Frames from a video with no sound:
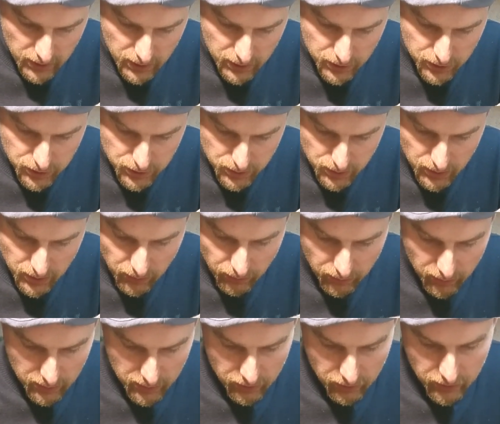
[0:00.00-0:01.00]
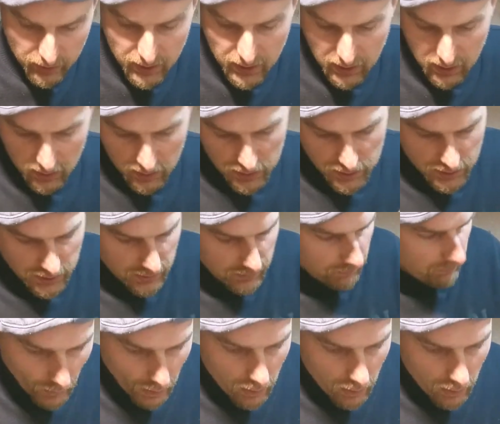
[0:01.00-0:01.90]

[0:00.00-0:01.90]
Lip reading: it to its originality.